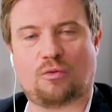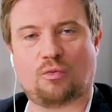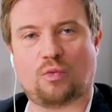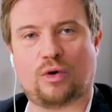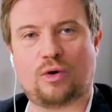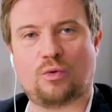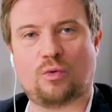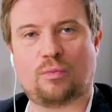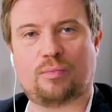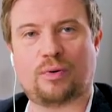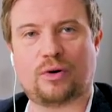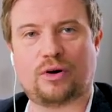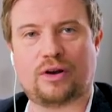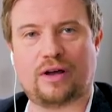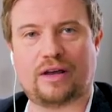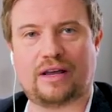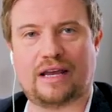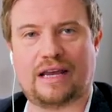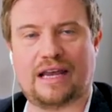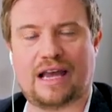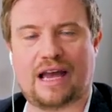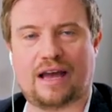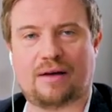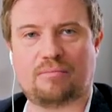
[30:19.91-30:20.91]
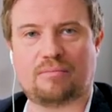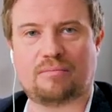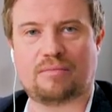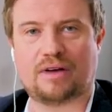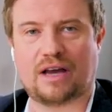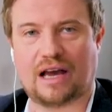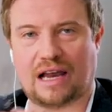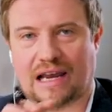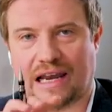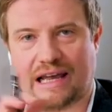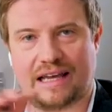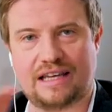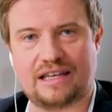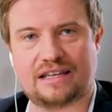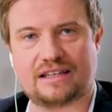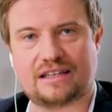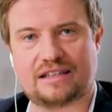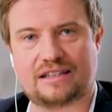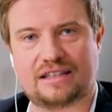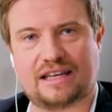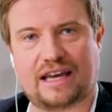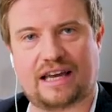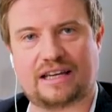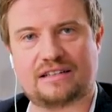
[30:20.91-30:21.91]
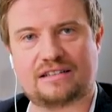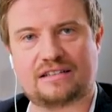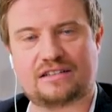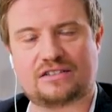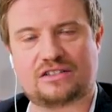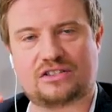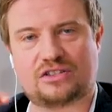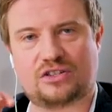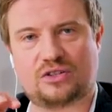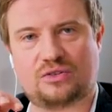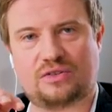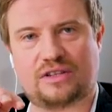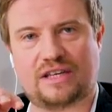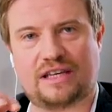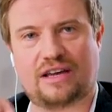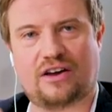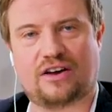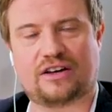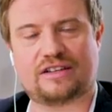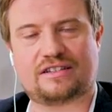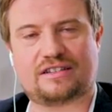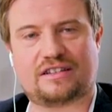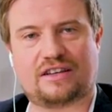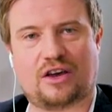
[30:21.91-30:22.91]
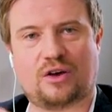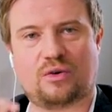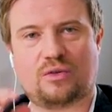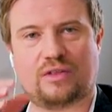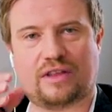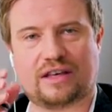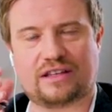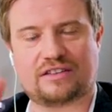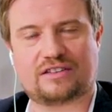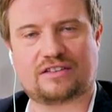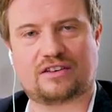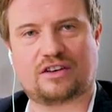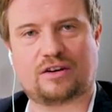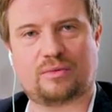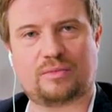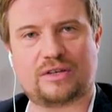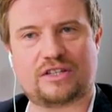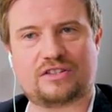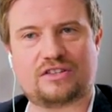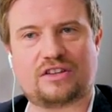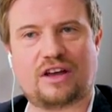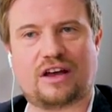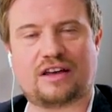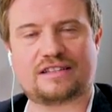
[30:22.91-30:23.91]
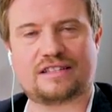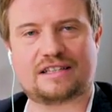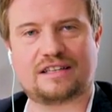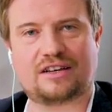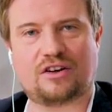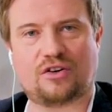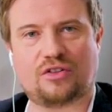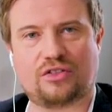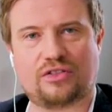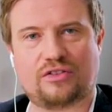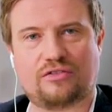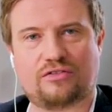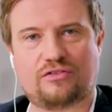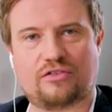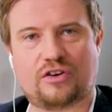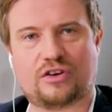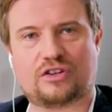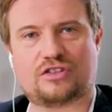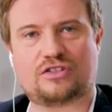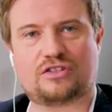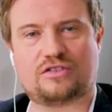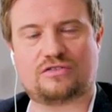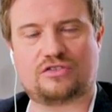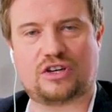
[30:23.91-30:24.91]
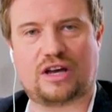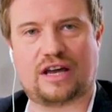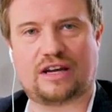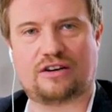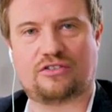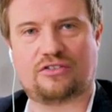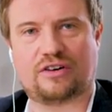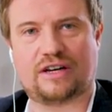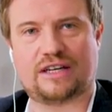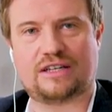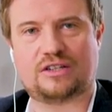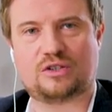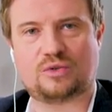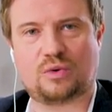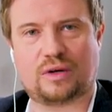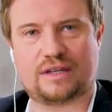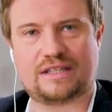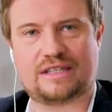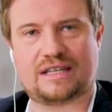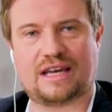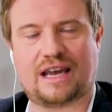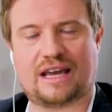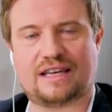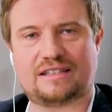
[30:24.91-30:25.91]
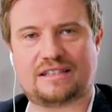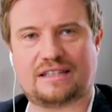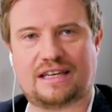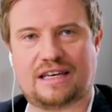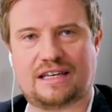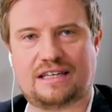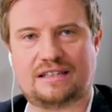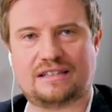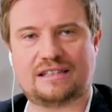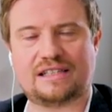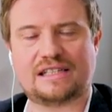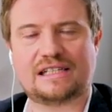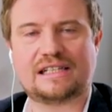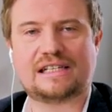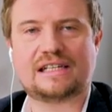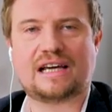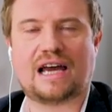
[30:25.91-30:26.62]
we will put a link at the end to the ICO. That's going to be starting on the 1st of January 2018.